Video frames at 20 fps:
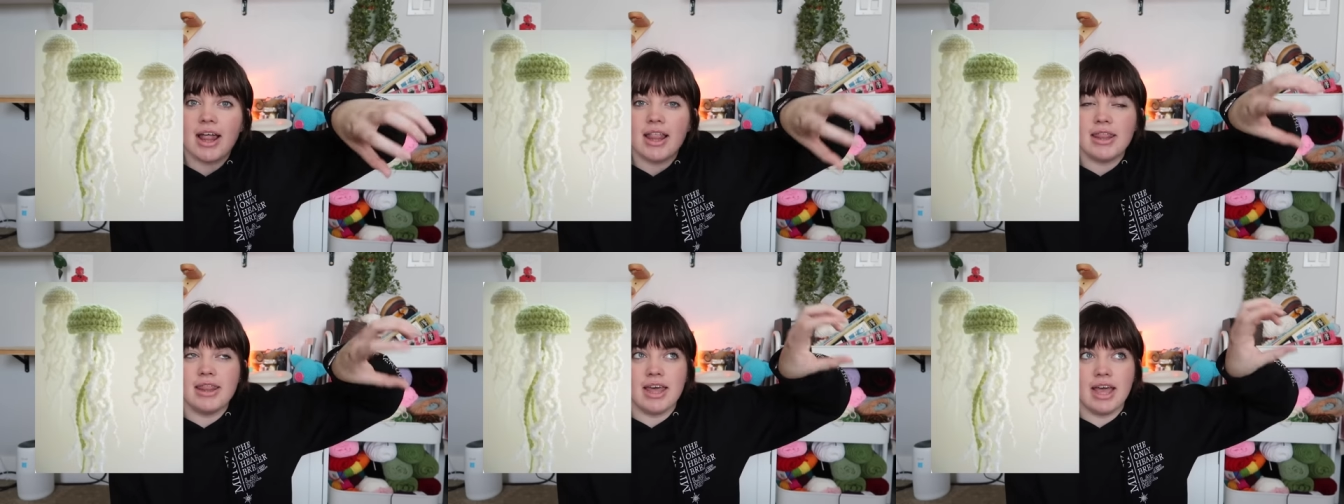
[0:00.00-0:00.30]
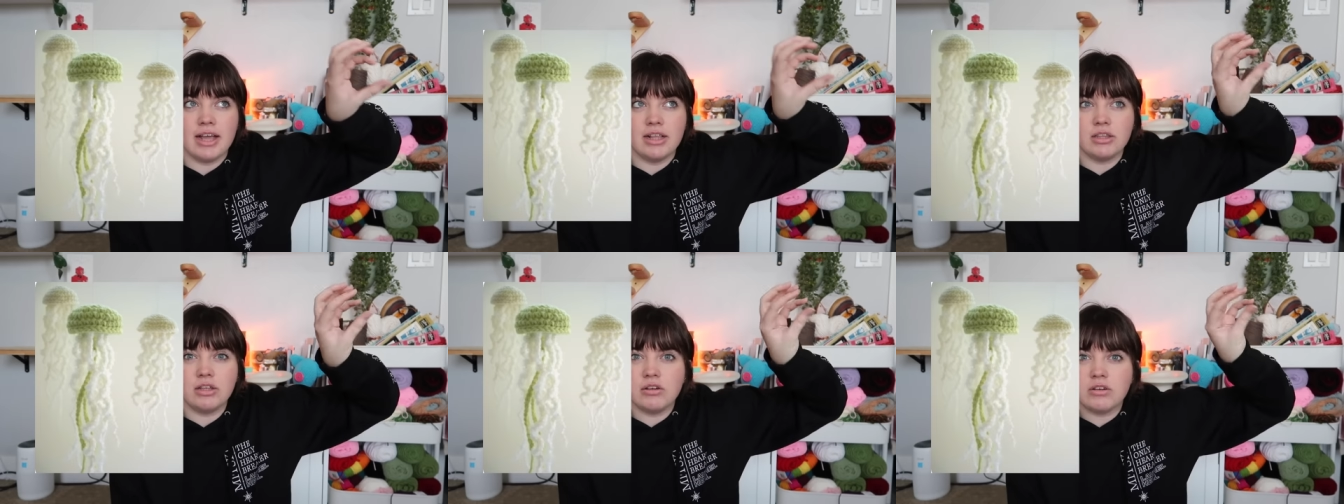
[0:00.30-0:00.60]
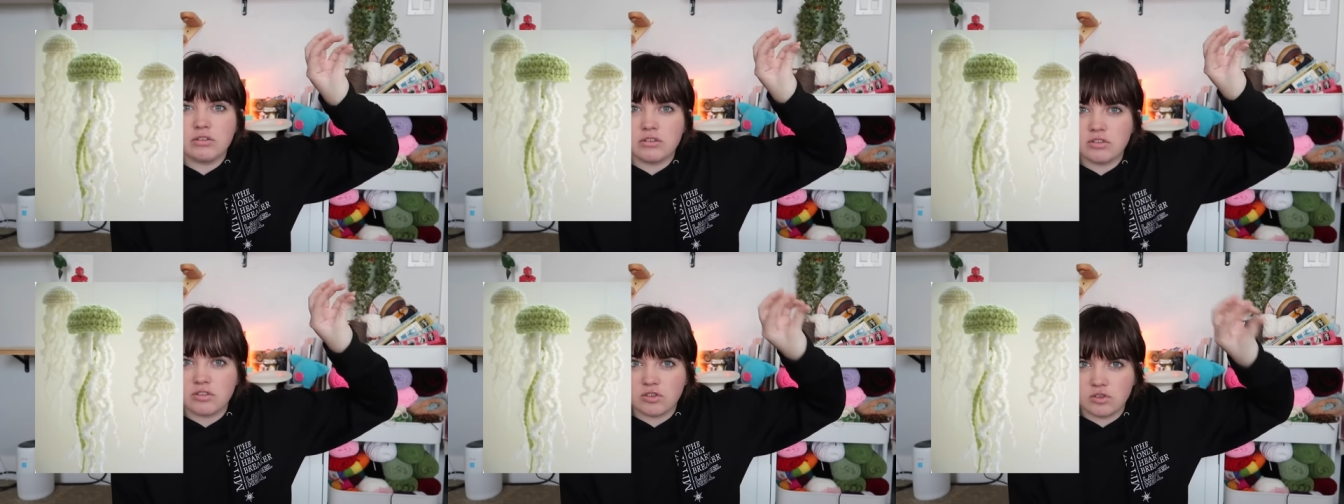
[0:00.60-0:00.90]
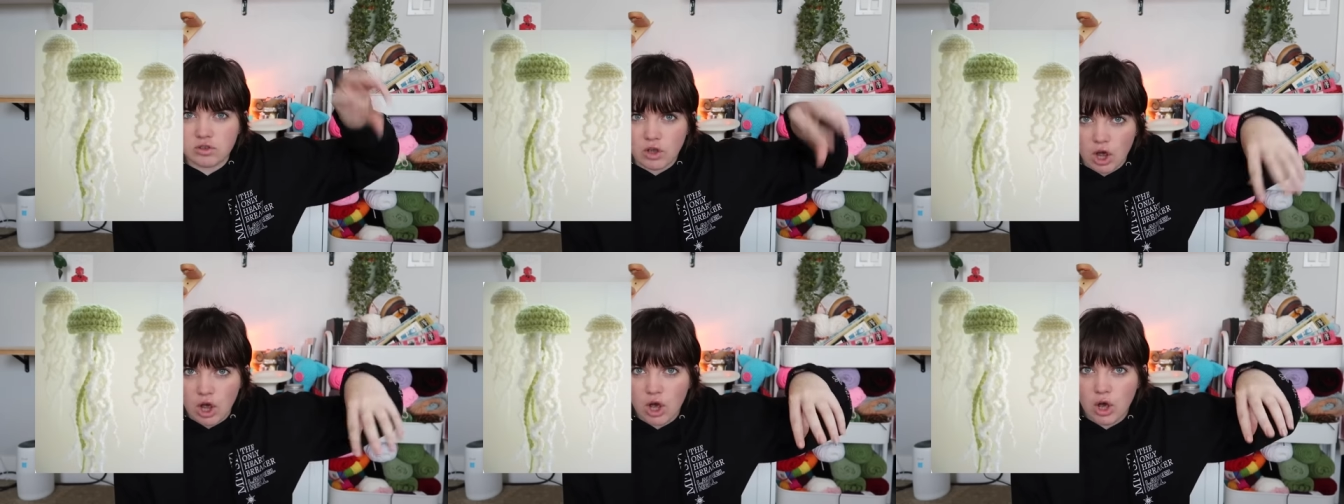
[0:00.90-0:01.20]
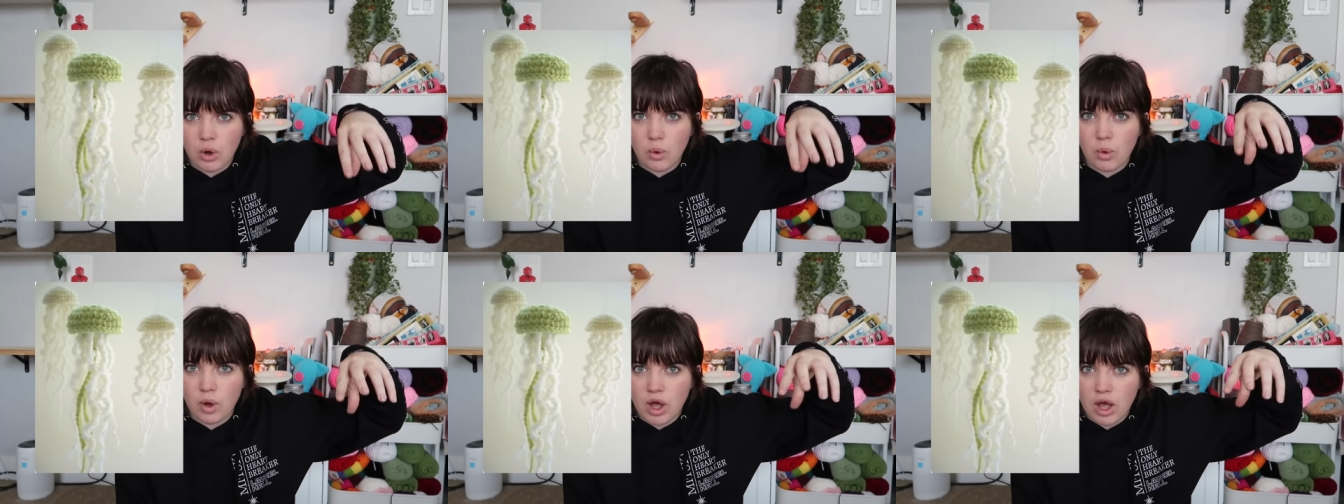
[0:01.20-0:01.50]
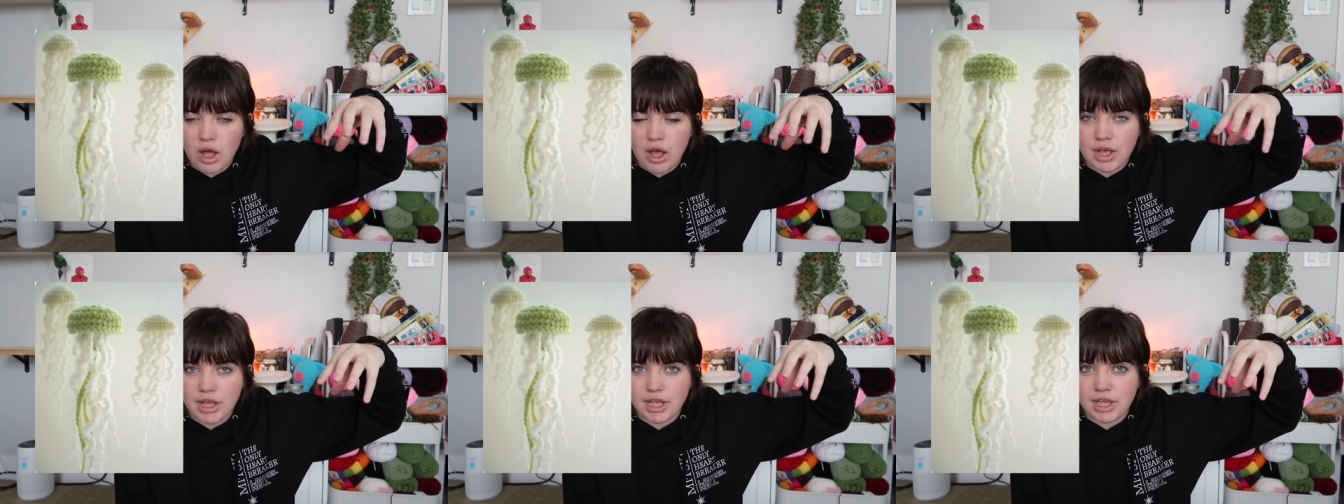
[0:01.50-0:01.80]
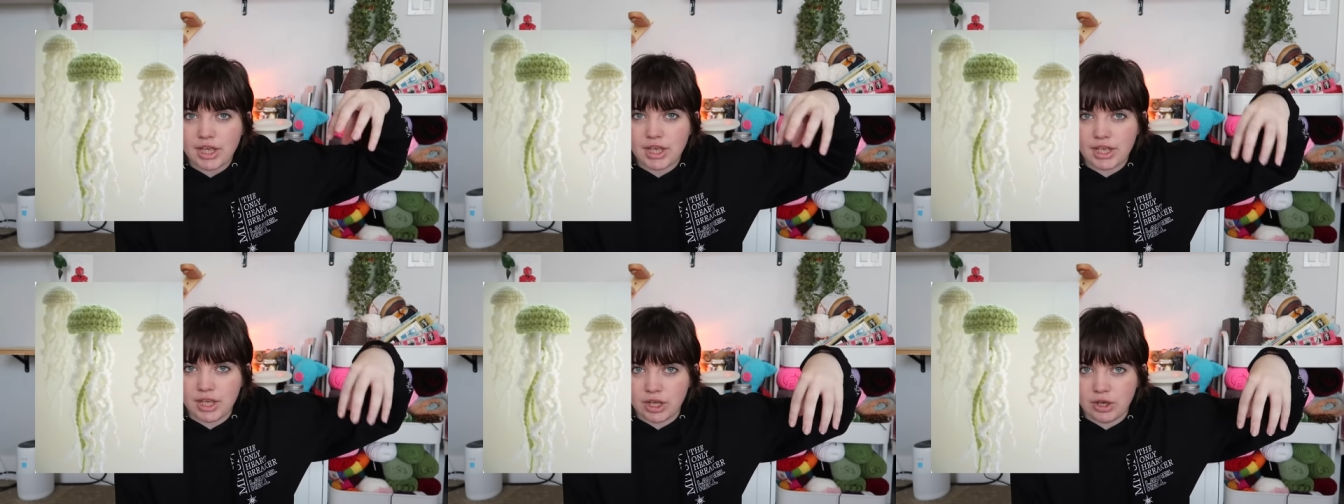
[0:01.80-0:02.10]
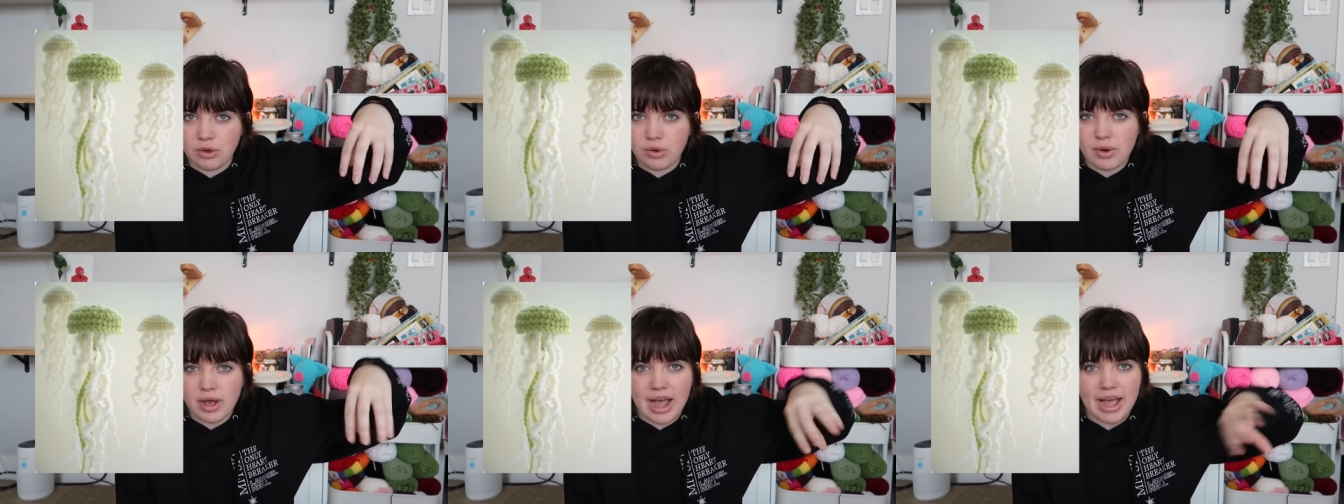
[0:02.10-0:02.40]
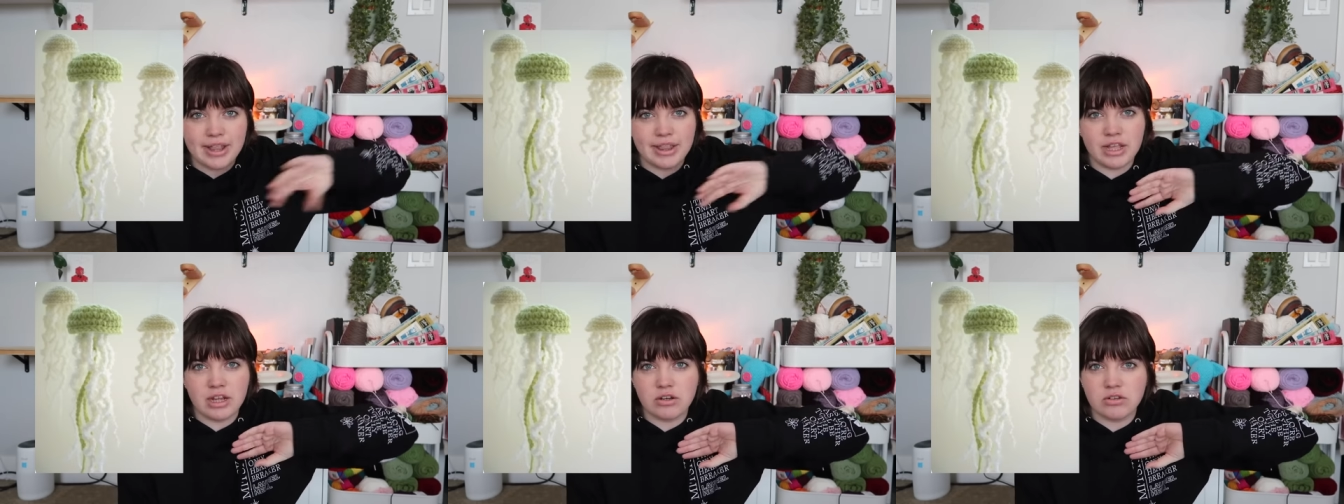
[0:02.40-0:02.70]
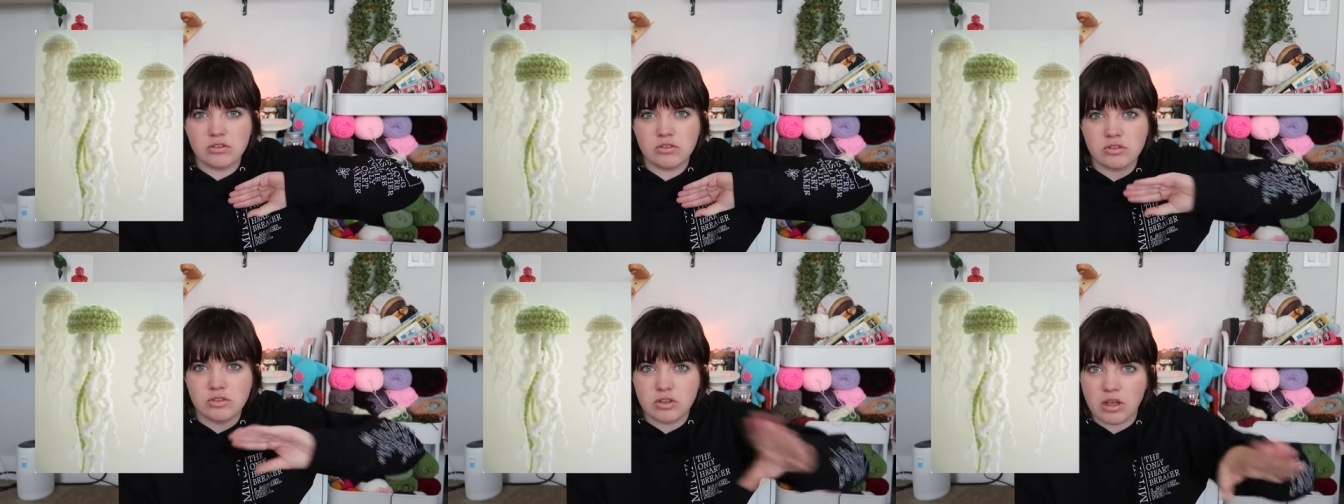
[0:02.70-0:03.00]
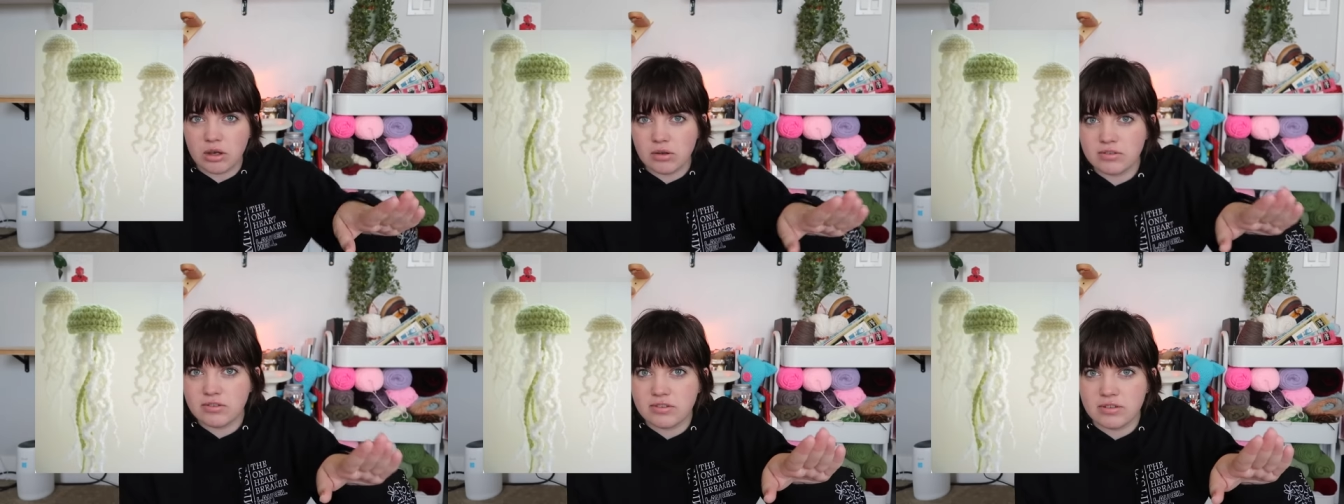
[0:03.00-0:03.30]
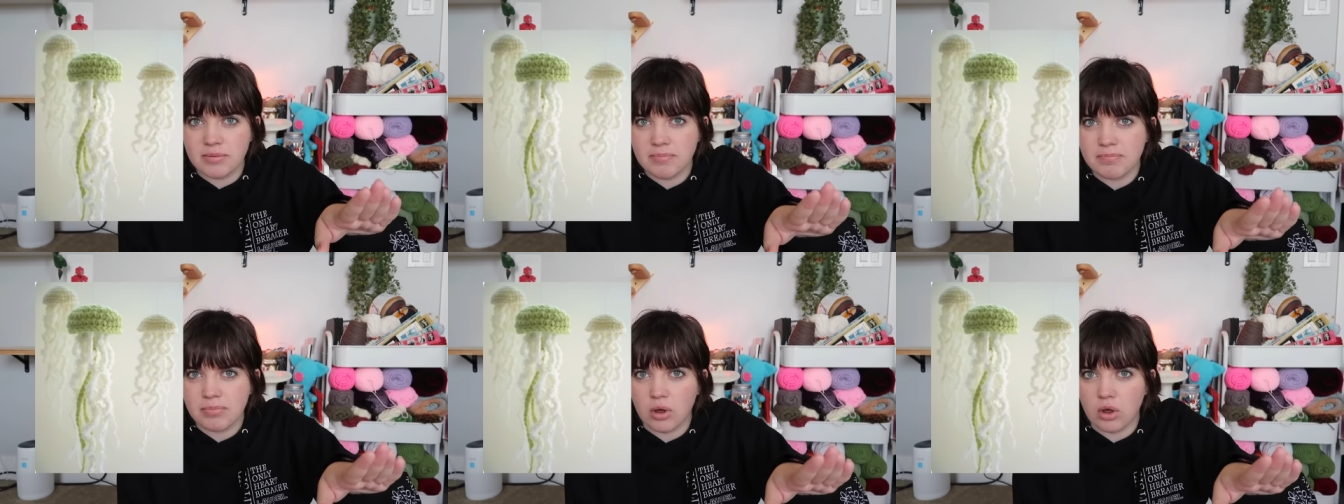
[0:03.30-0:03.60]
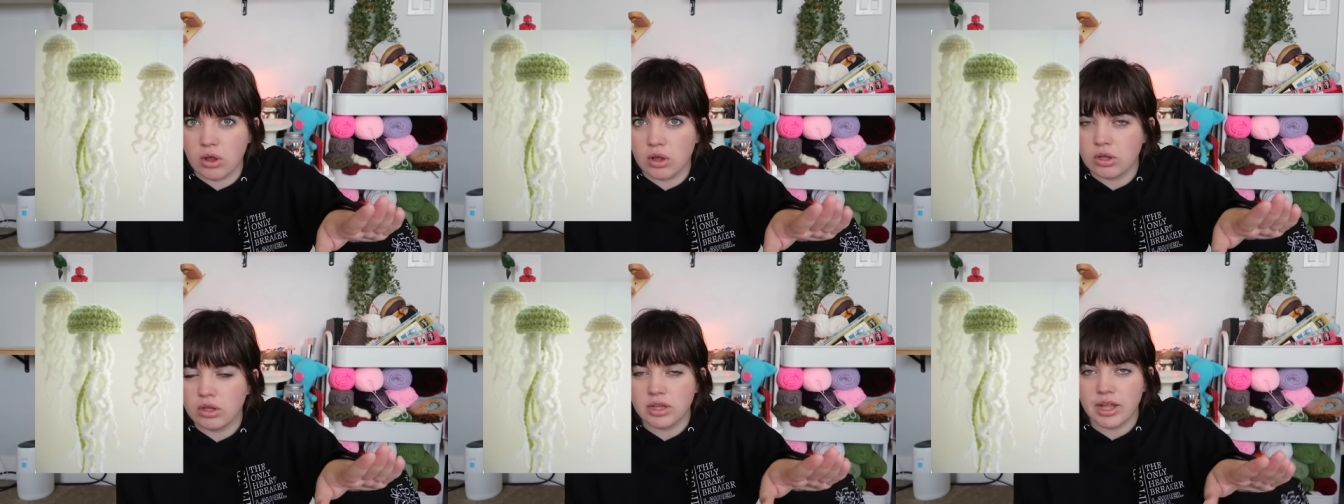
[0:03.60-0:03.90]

They look so cute and they're so simple.